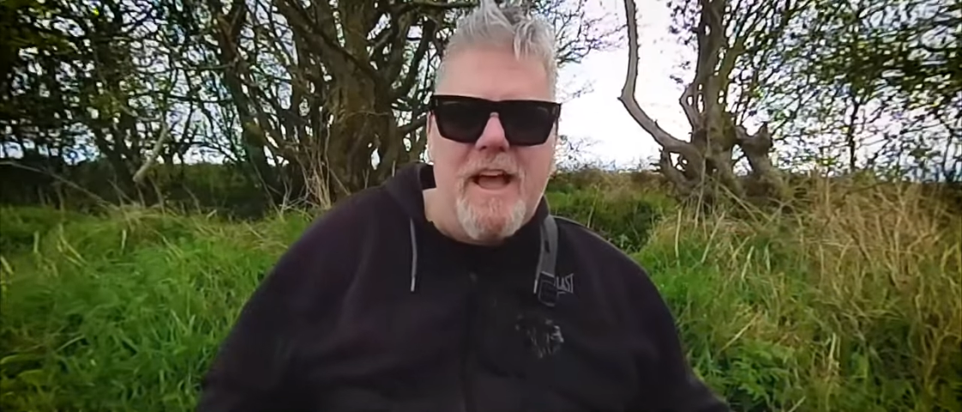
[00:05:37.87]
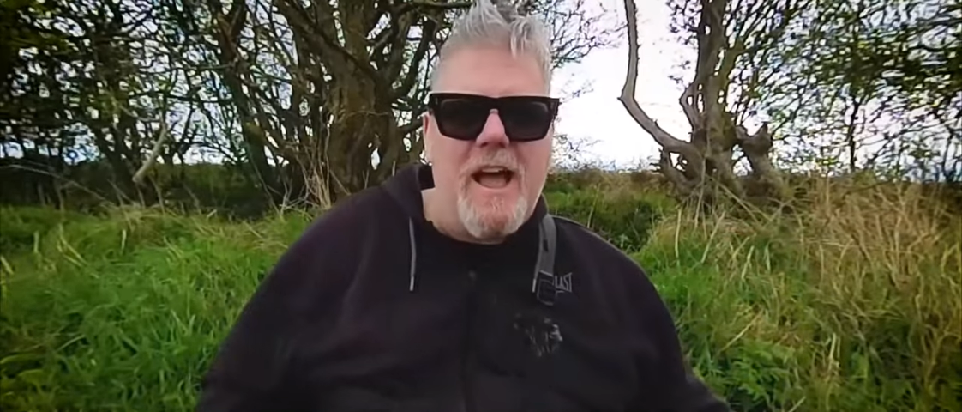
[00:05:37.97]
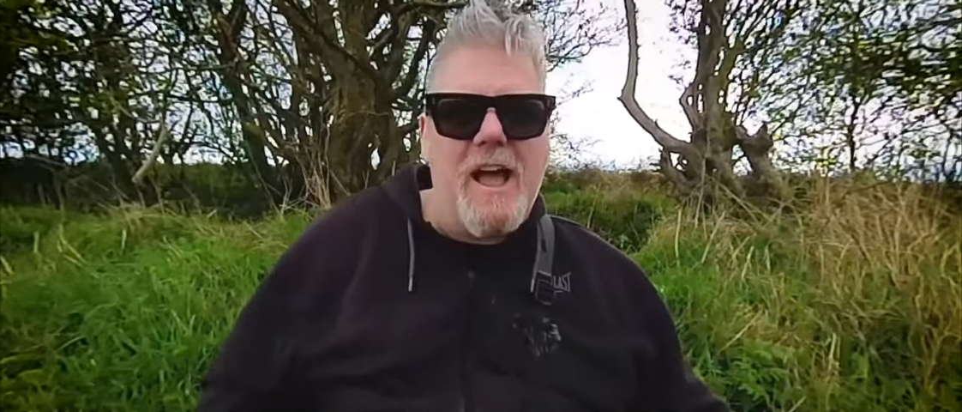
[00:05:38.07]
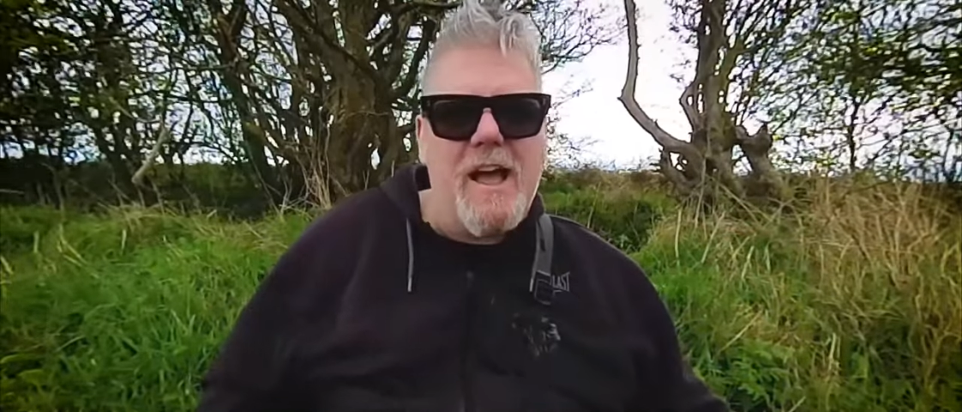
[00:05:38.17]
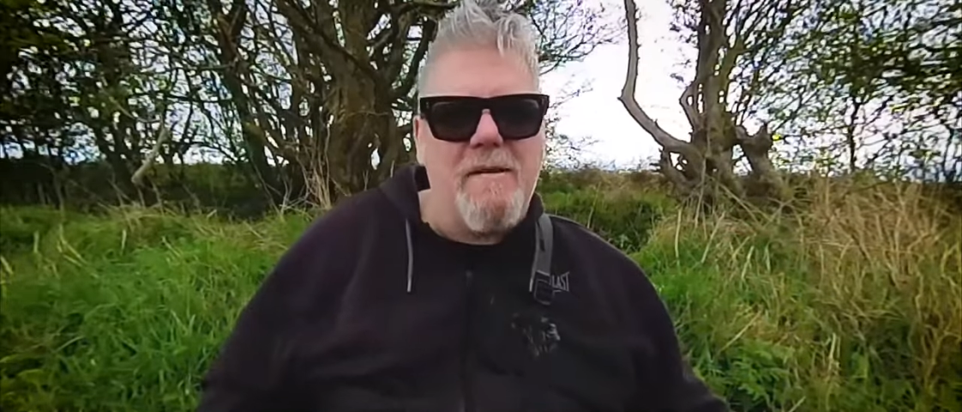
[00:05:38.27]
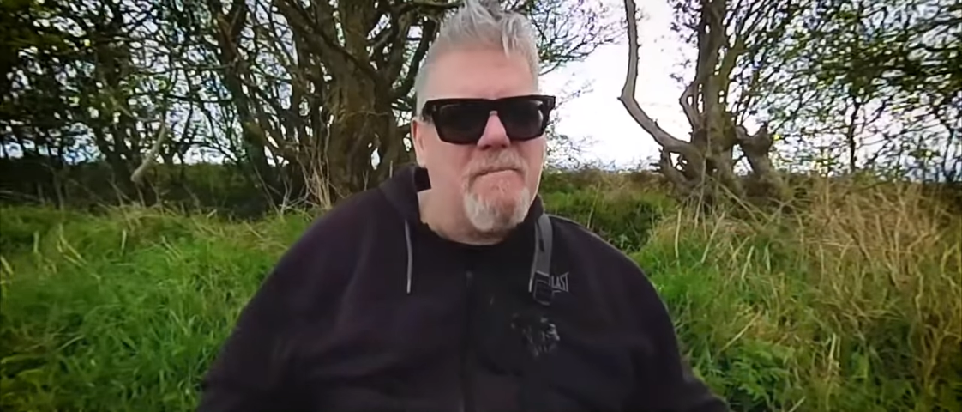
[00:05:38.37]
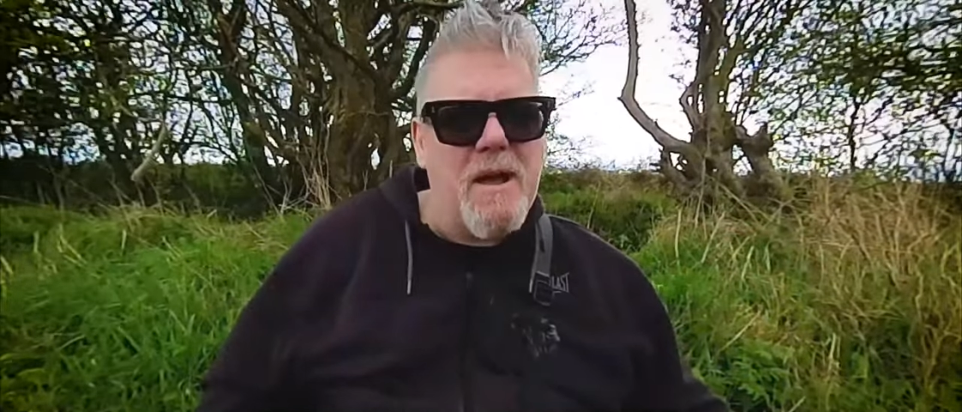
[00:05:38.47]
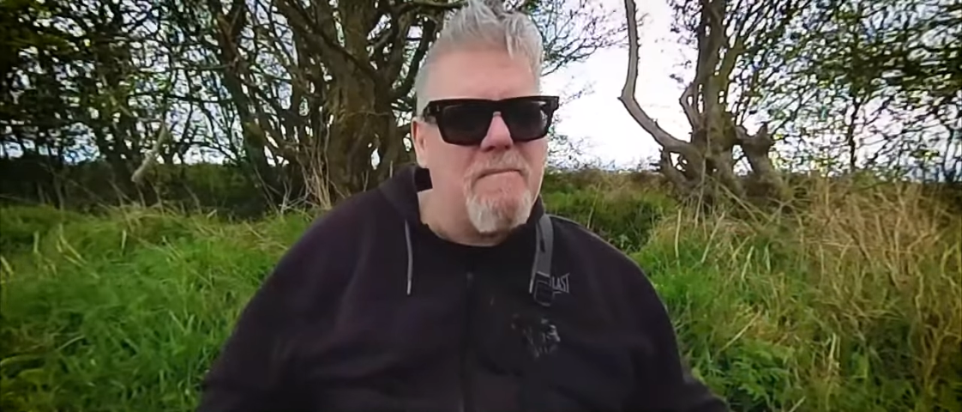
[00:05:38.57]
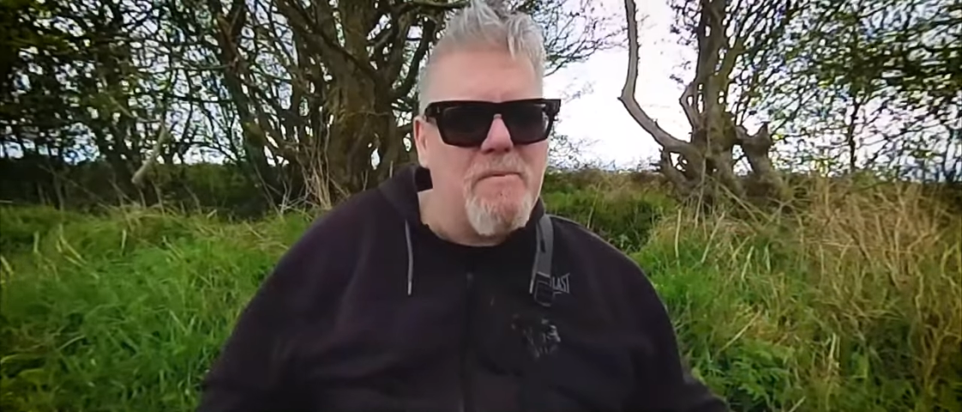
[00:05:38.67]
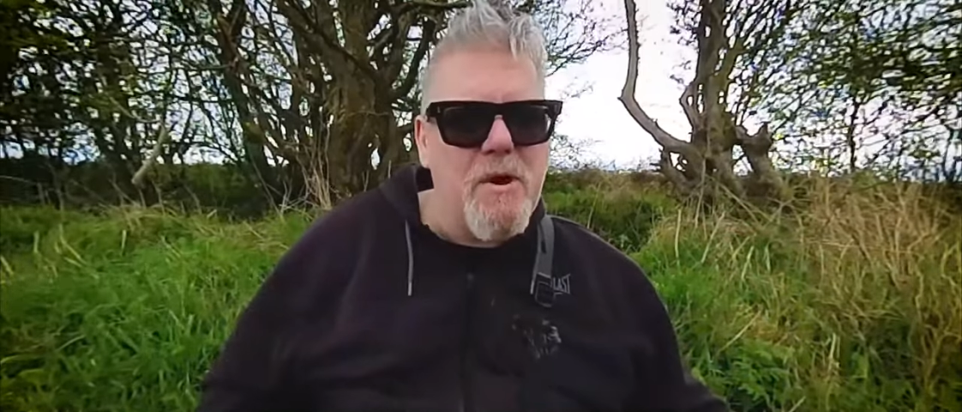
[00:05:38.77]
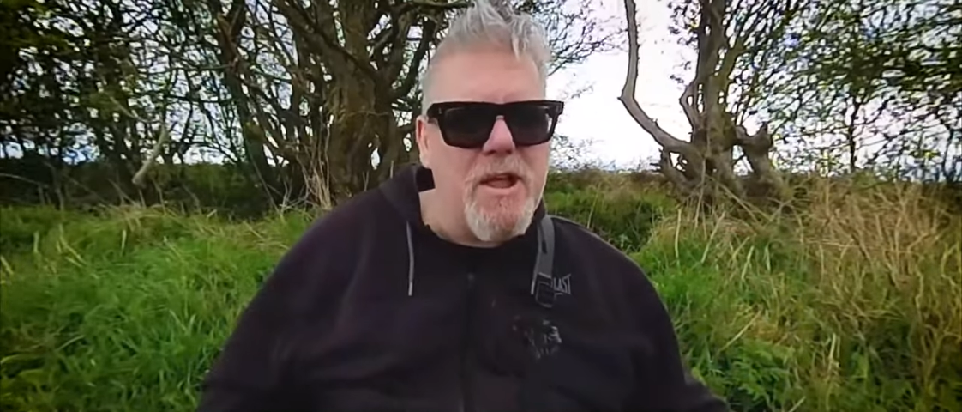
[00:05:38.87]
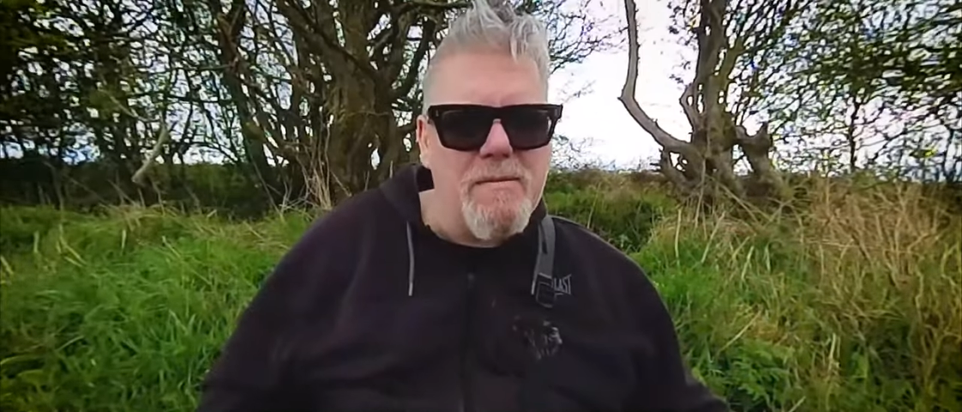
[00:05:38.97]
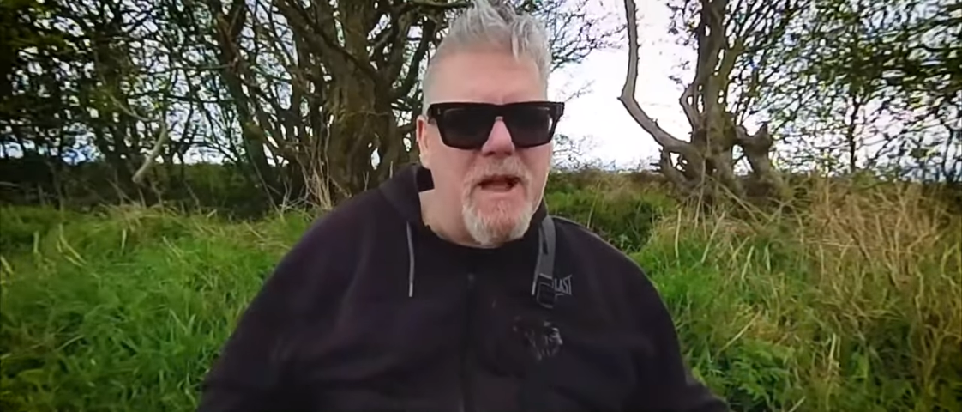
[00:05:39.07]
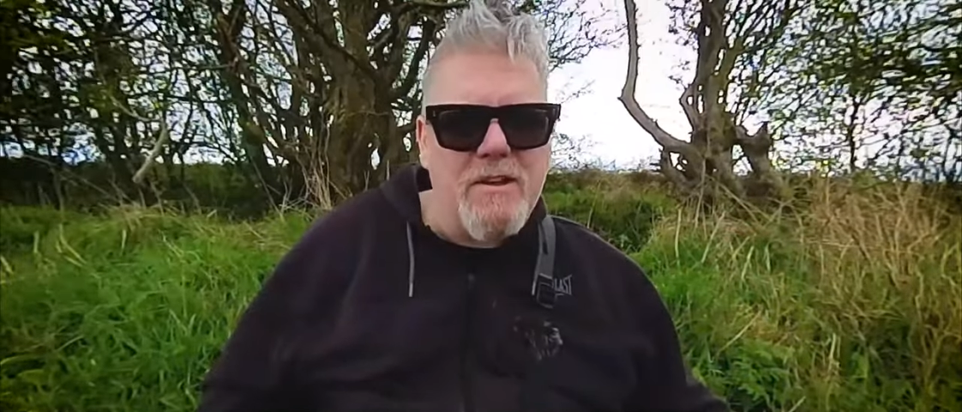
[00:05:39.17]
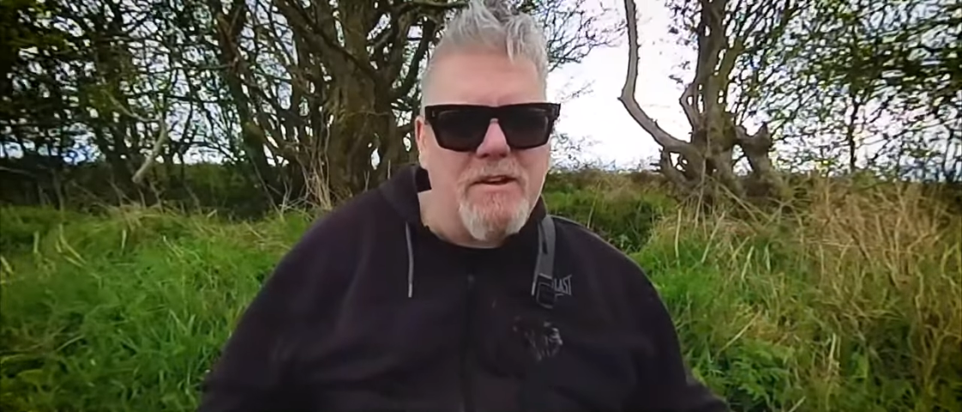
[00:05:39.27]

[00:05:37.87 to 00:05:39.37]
But boy, am I